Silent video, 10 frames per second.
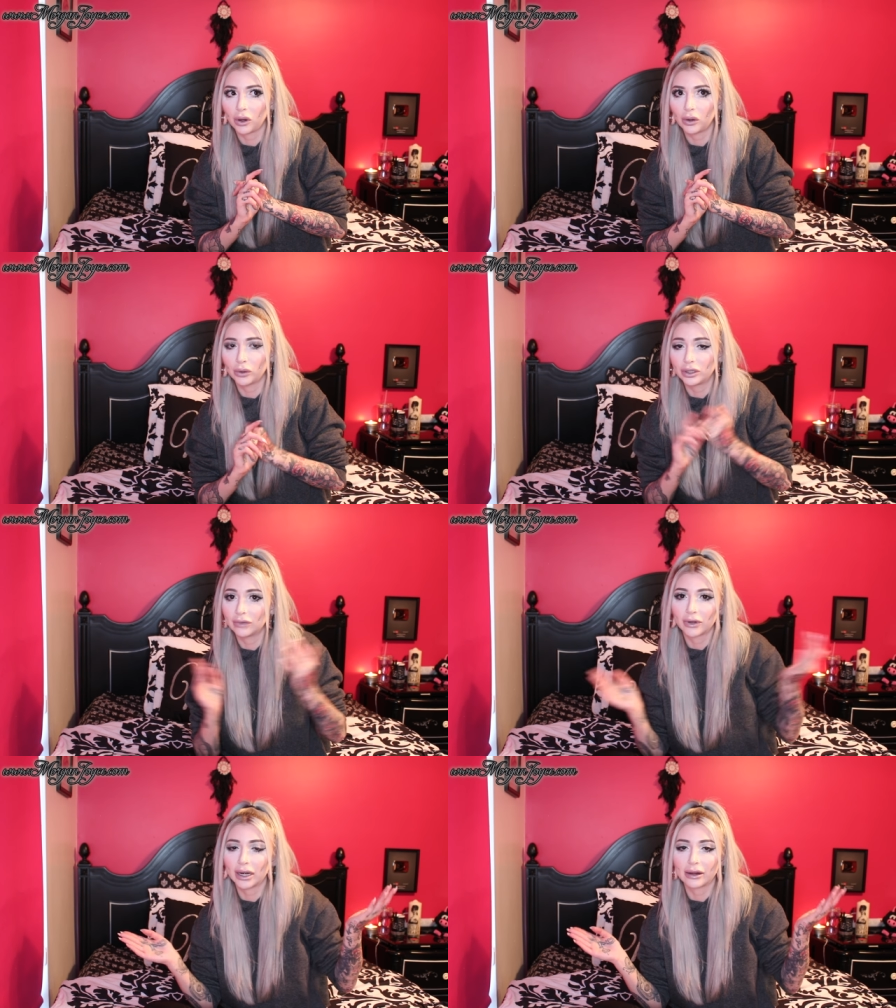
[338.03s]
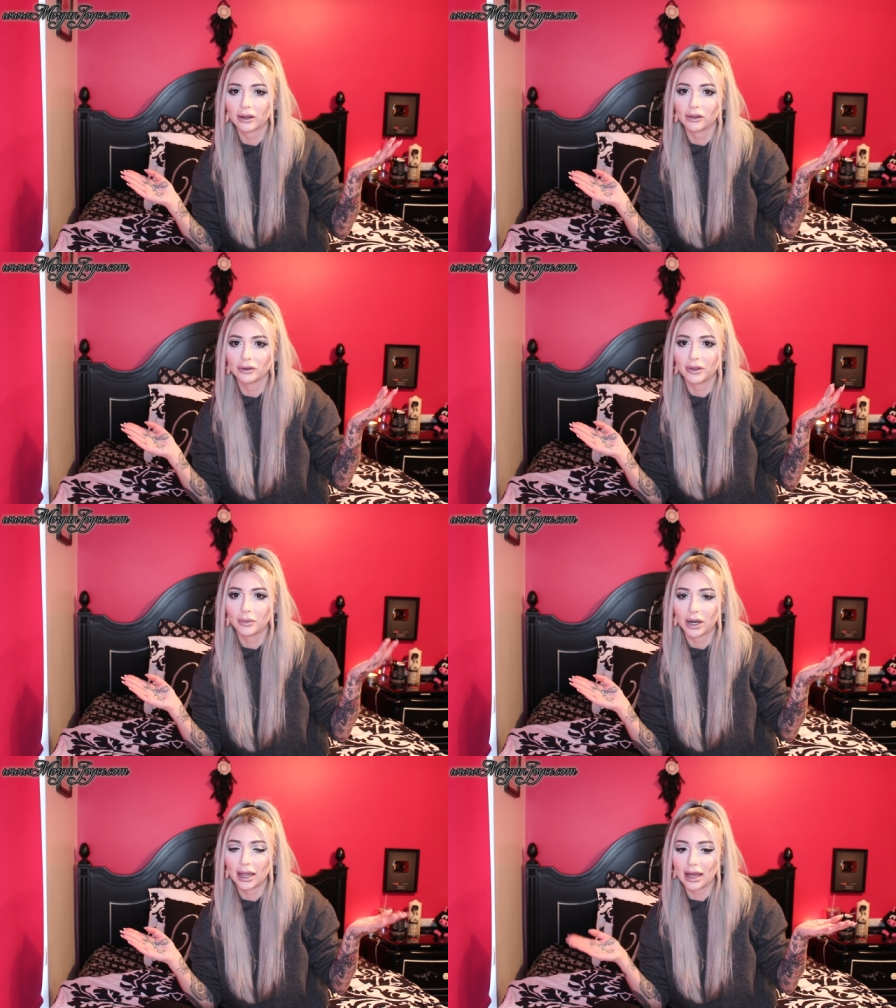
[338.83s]
a different hair color than
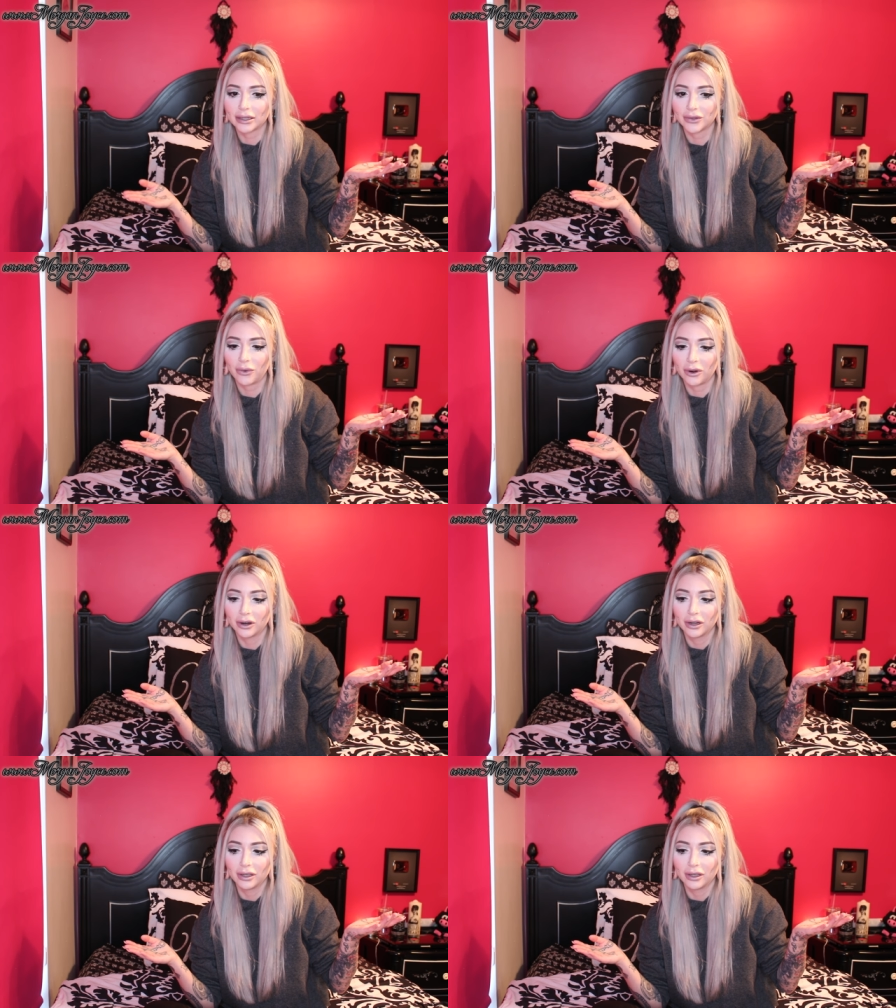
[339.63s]
what I asked for.